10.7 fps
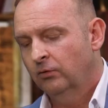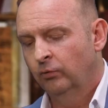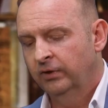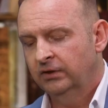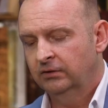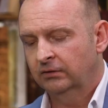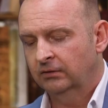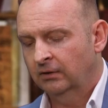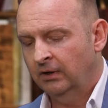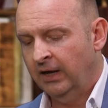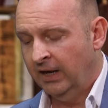when
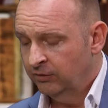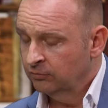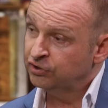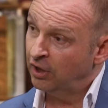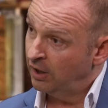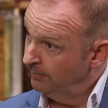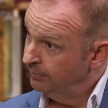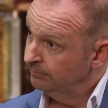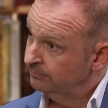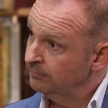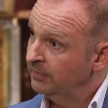I had no job
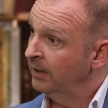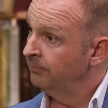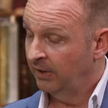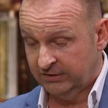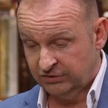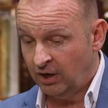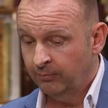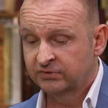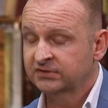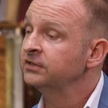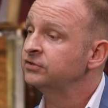and my job
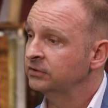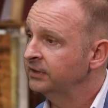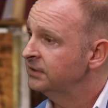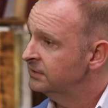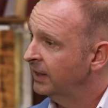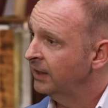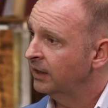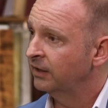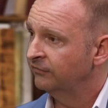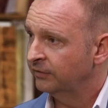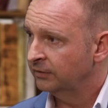was literally to take
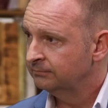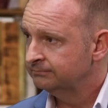care of her.